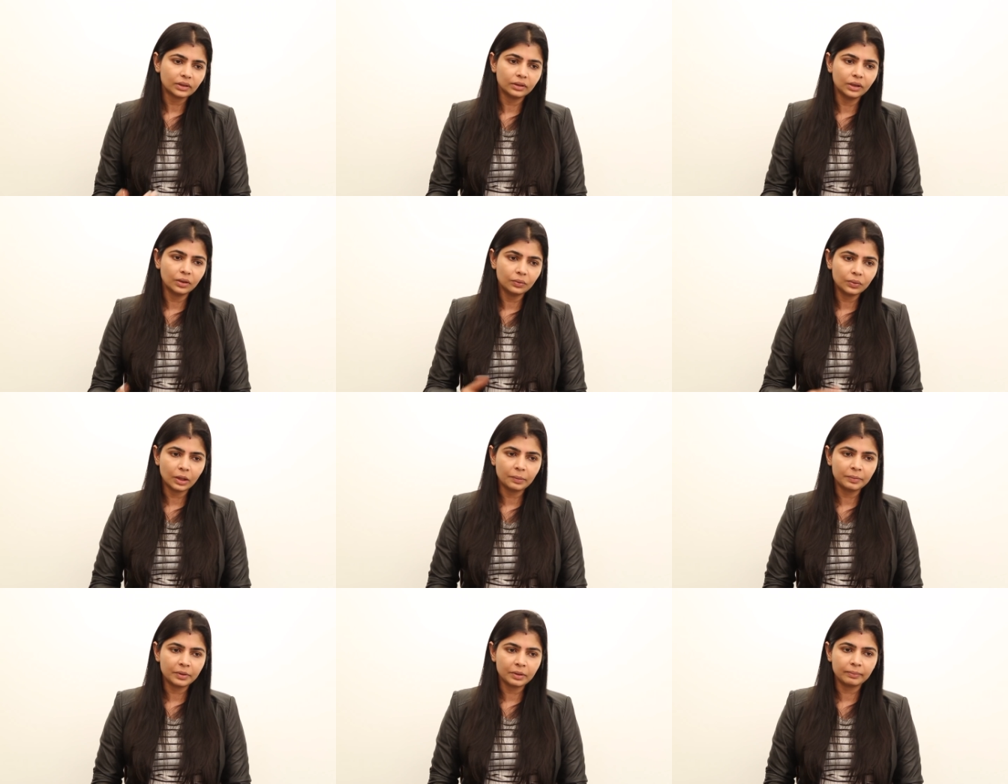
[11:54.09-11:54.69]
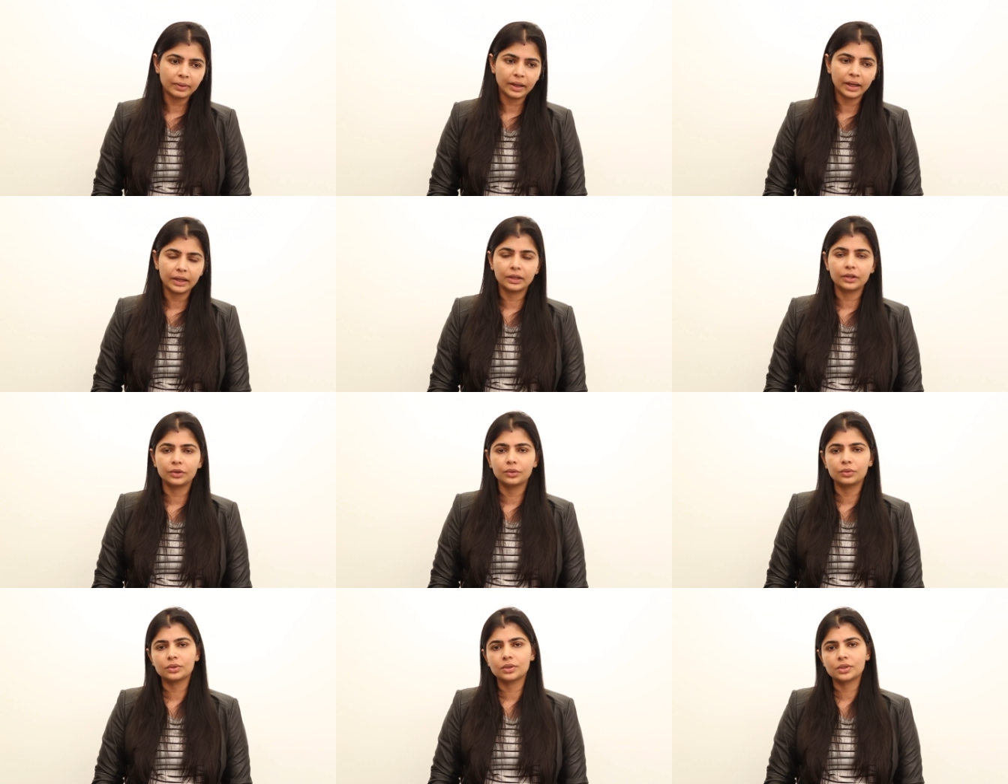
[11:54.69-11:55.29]
Now coming back
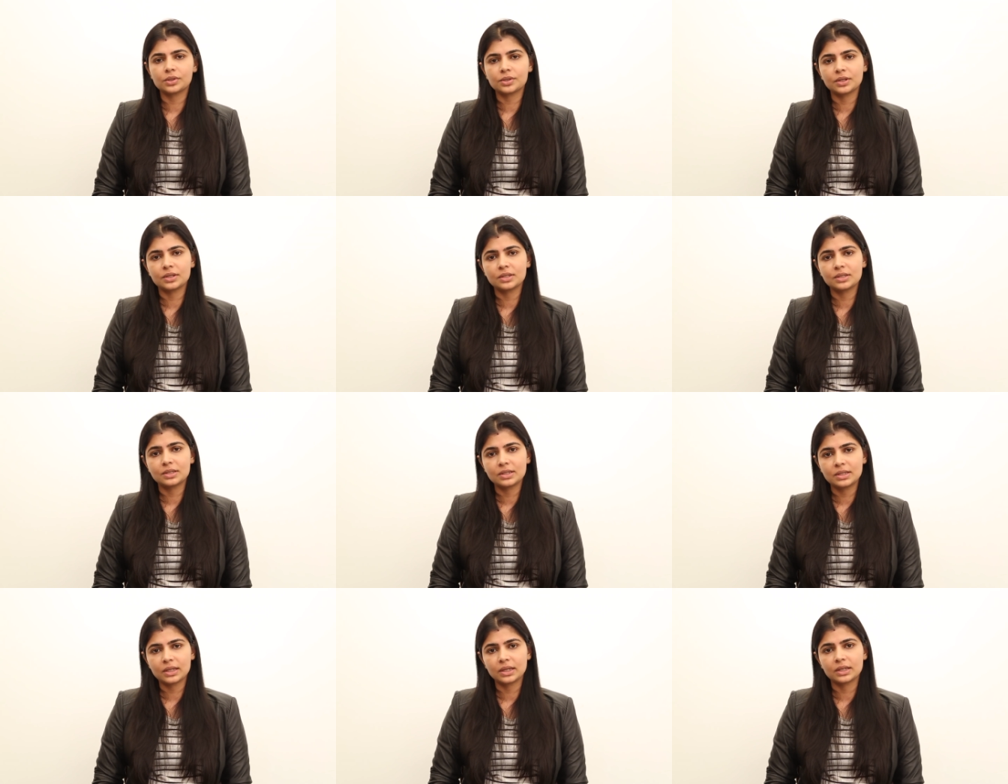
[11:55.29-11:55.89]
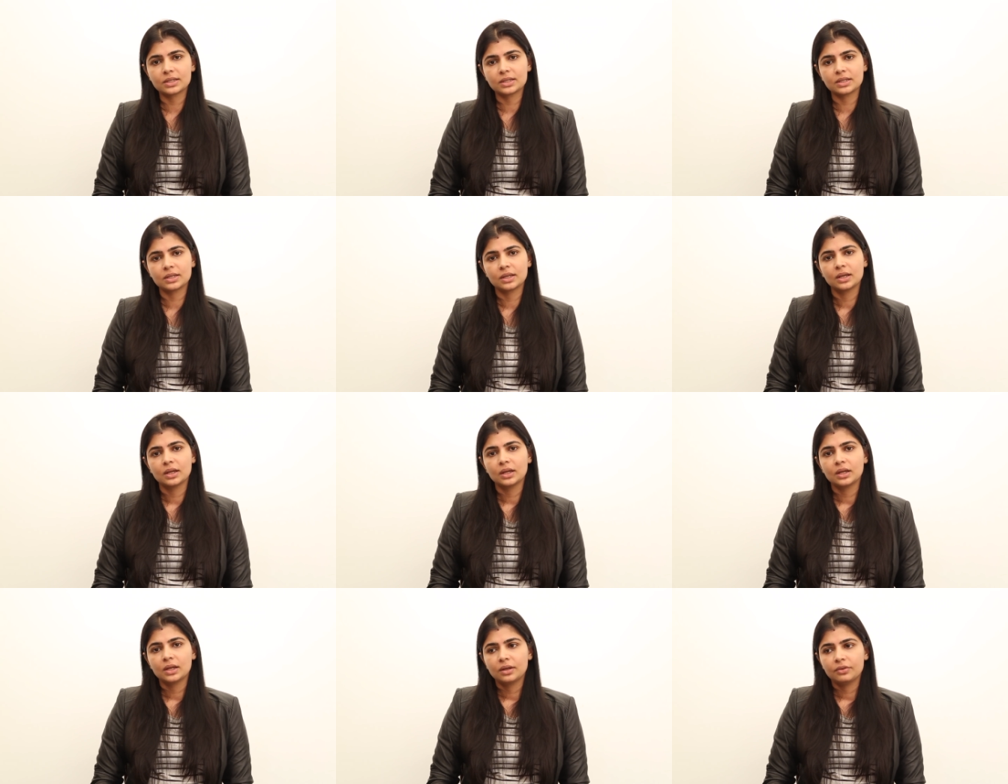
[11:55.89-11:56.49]
in 2006,
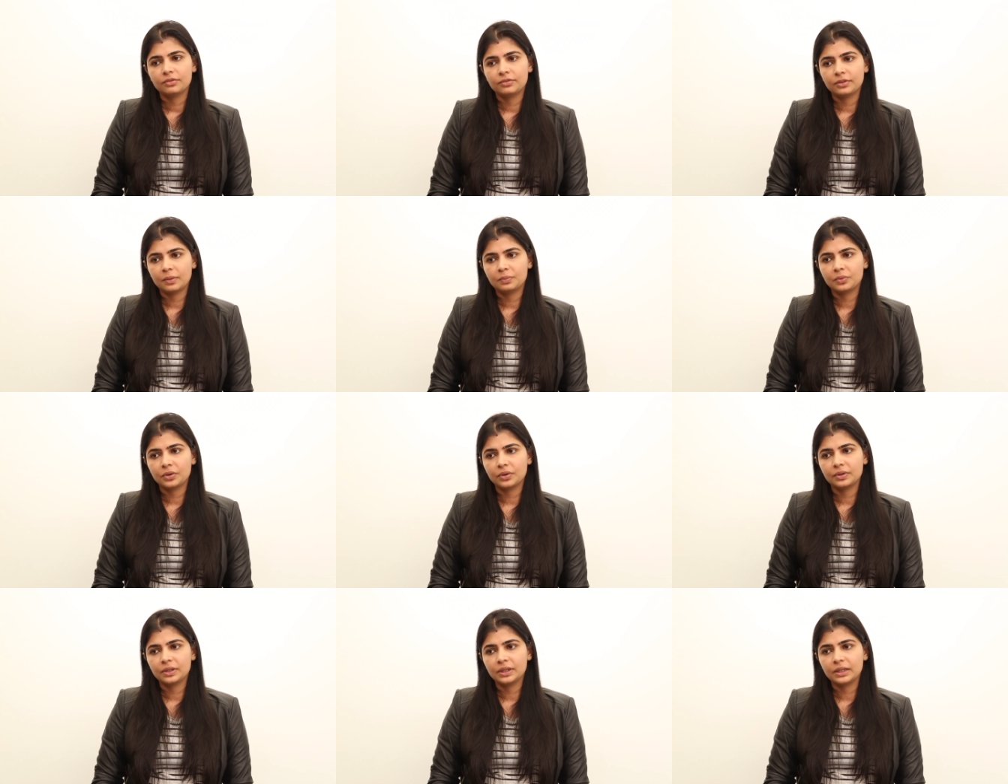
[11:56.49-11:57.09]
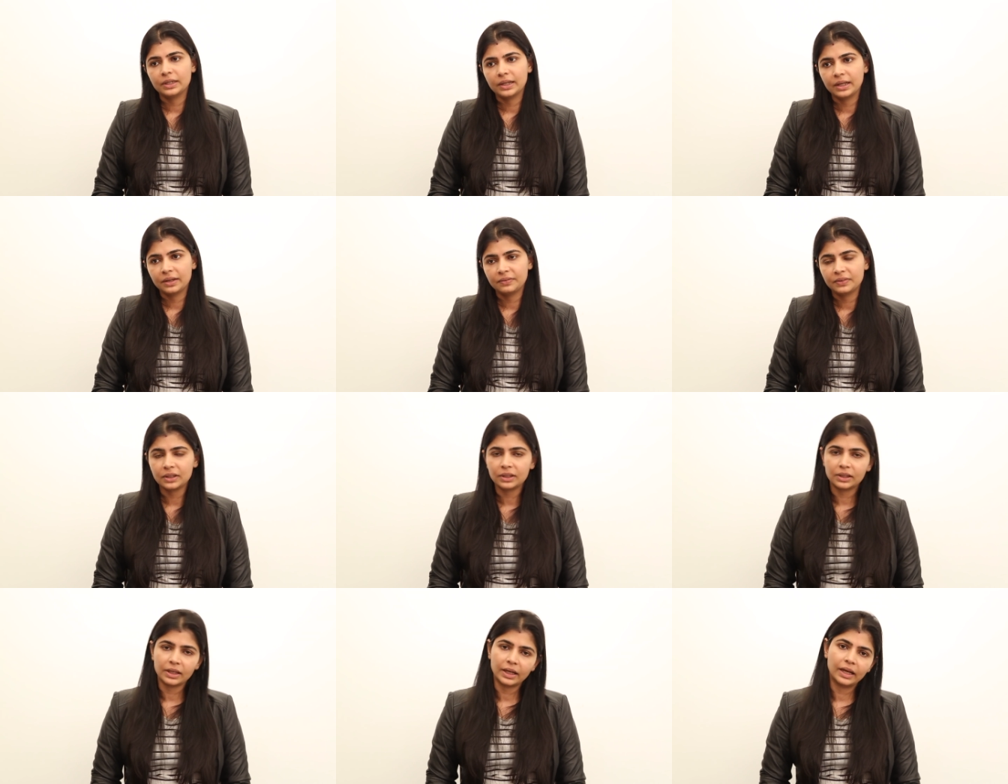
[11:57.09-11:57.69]
February
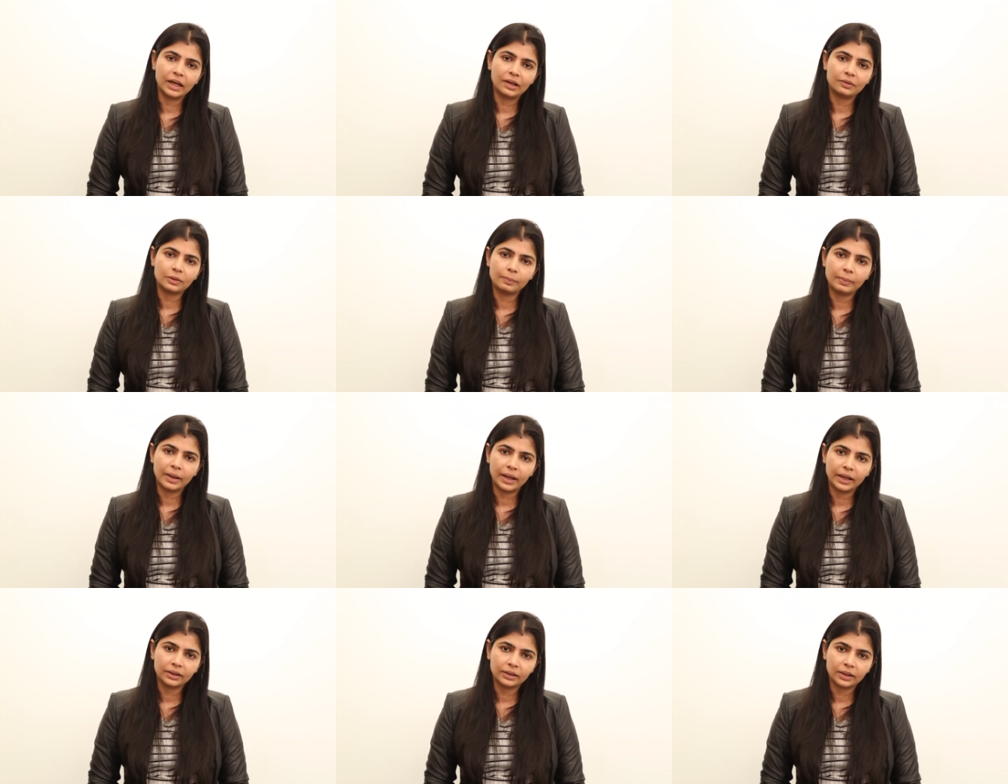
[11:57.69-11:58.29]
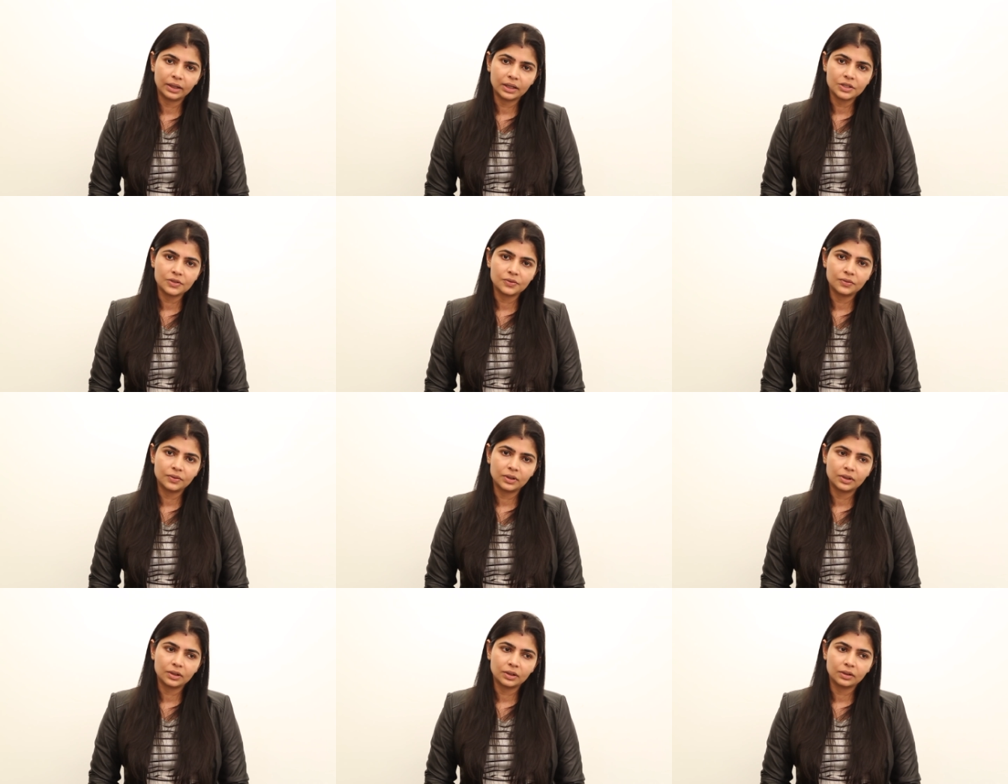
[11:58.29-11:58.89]
11th, I have a bank
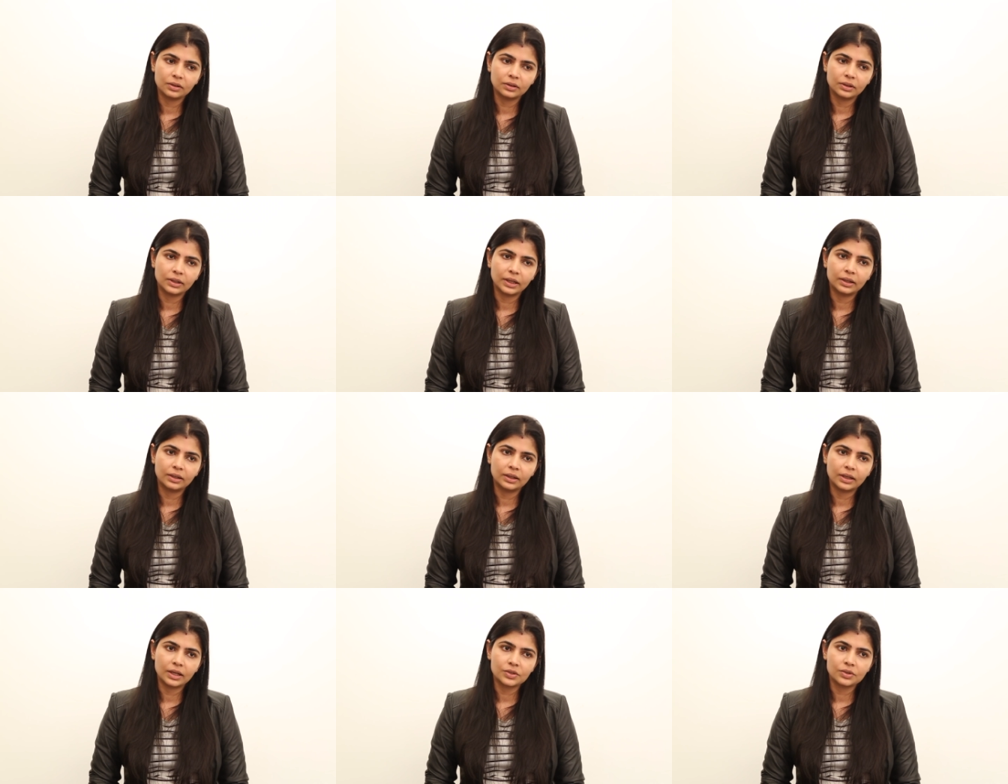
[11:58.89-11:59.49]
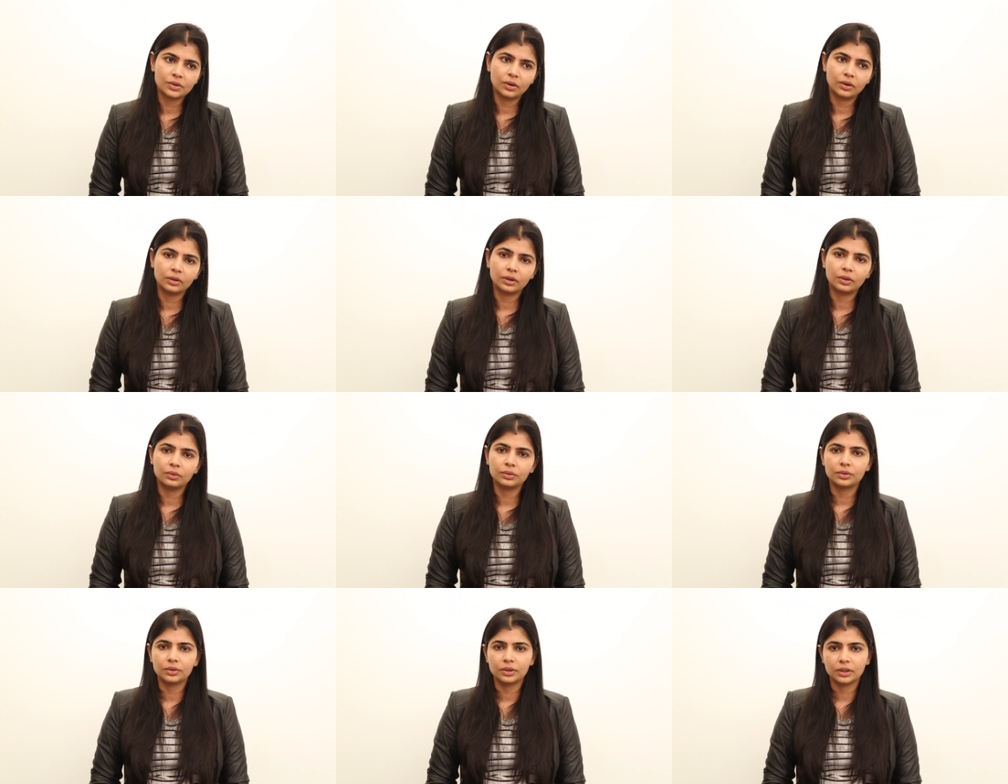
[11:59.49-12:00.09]
transfer that has gone
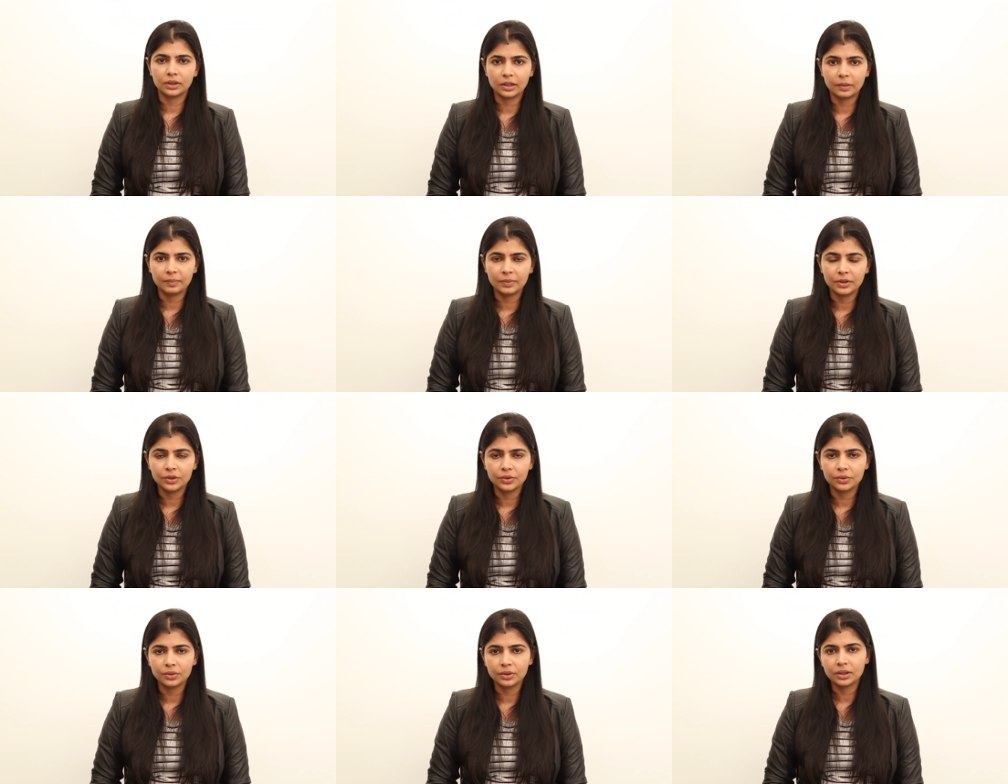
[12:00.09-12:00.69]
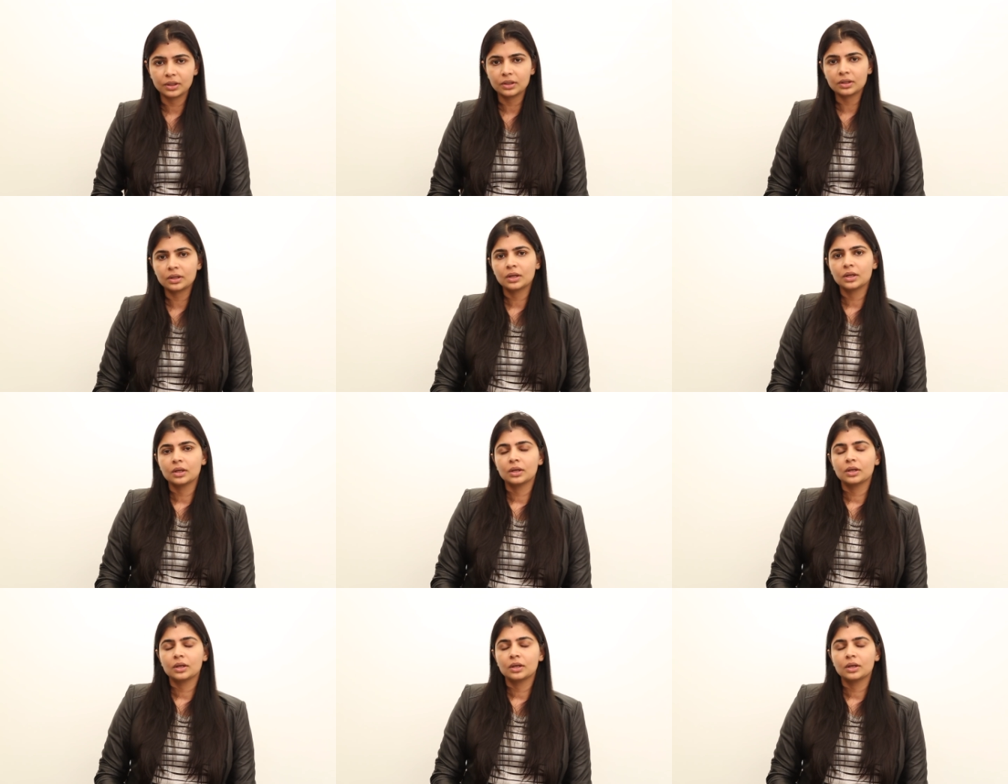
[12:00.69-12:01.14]
out to the dubbing union